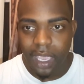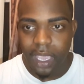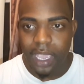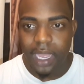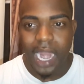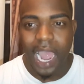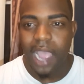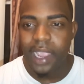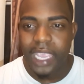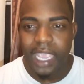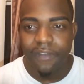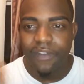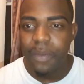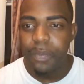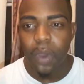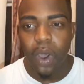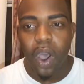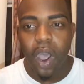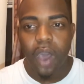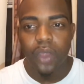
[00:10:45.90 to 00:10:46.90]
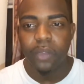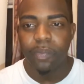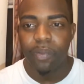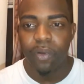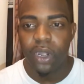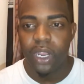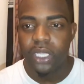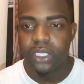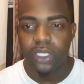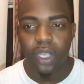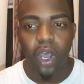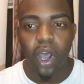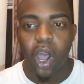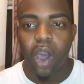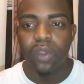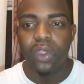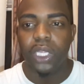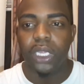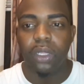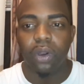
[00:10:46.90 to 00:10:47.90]
And I'll give him all the praise,
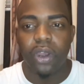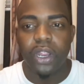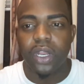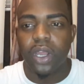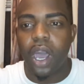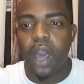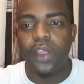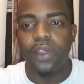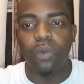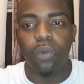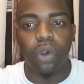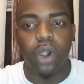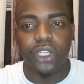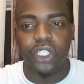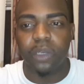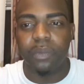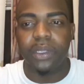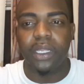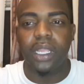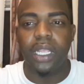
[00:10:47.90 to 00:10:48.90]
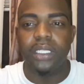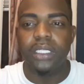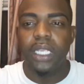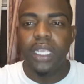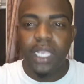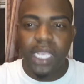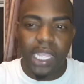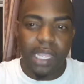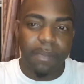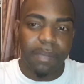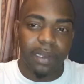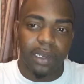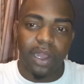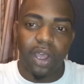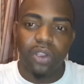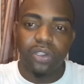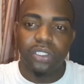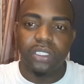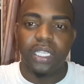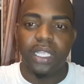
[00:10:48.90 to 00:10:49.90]
all the glory, and all the worship, because it
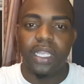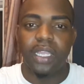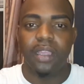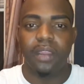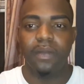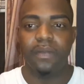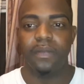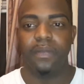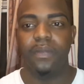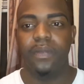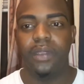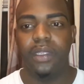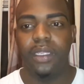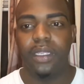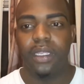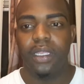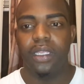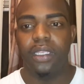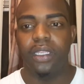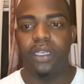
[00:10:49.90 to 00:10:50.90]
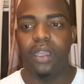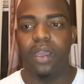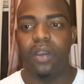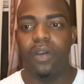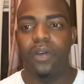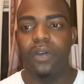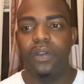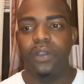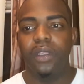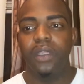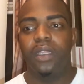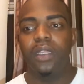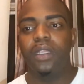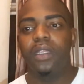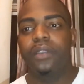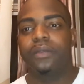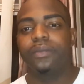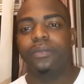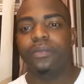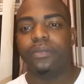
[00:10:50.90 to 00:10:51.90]
belongs to him, you know.
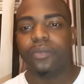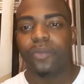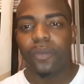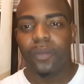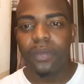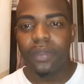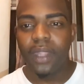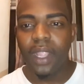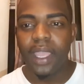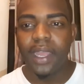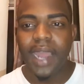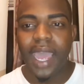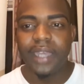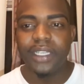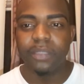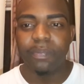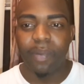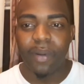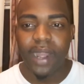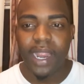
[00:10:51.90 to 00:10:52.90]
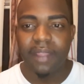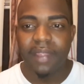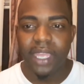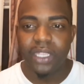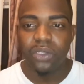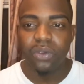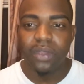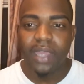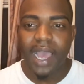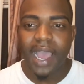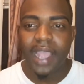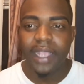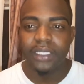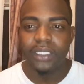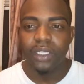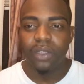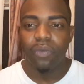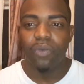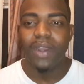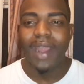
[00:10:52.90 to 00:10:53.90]
And I just pray that you
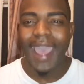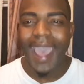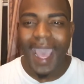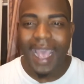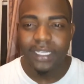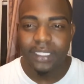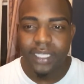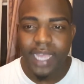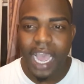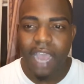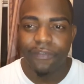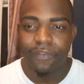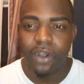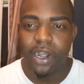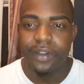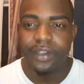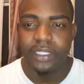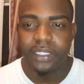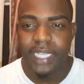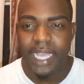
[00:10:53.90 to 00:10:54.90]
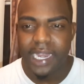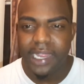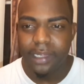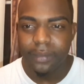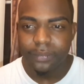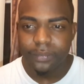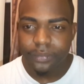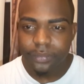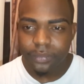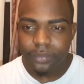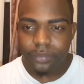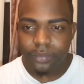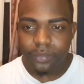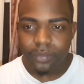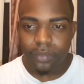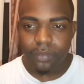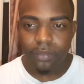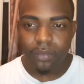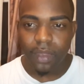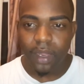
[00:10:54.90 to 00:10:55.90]
guys would ask God for understanding.
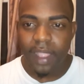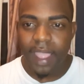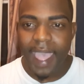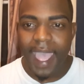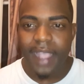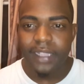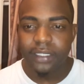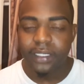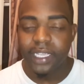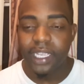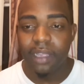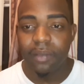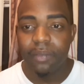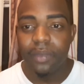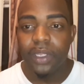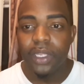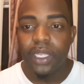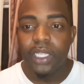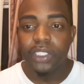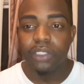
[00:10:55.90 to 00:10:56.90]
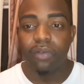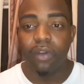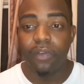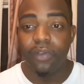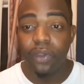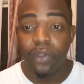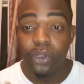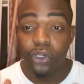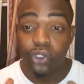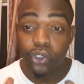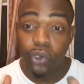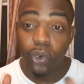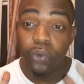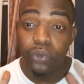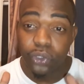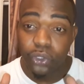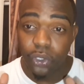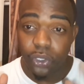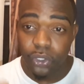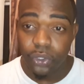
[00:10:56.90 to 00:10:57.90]
Ask him to reveal the
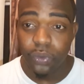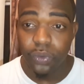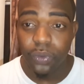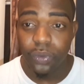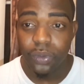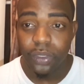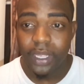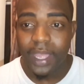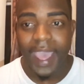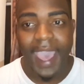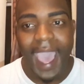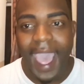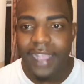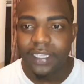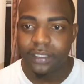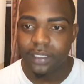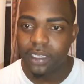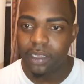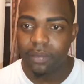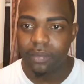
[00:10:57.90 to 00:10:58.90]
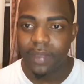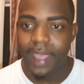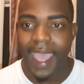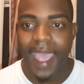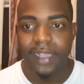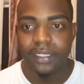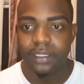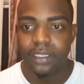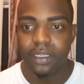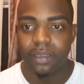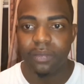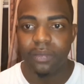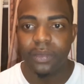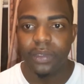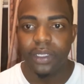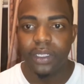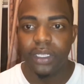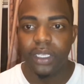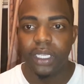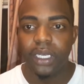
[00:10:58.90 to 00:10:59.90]
truth to you. Ask him,
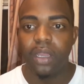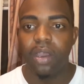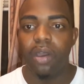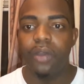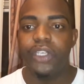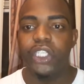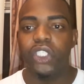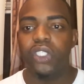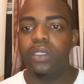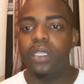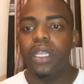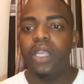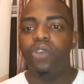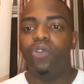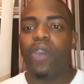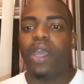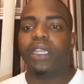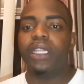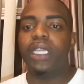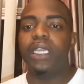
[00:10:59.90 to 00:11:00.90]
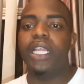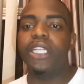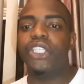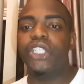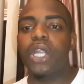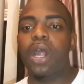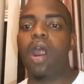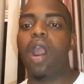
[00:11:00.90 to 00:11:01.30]
you know, and just you have to let your